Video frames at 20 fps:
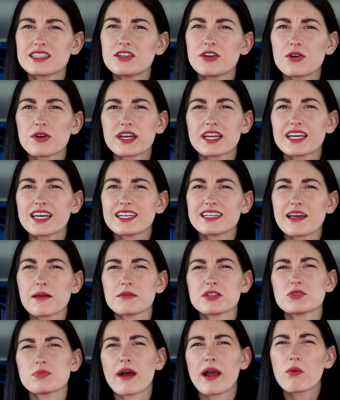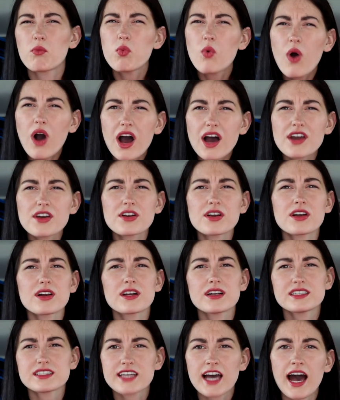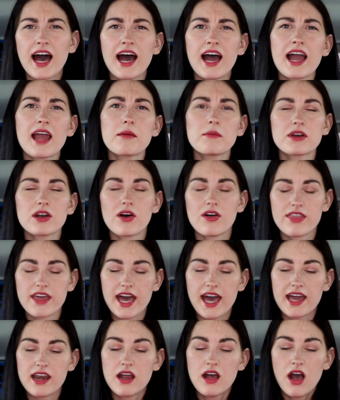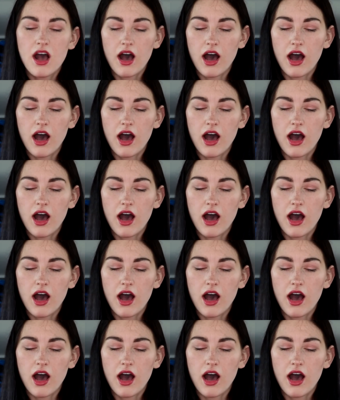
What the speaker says: you know, can get damaged by water and time and all that.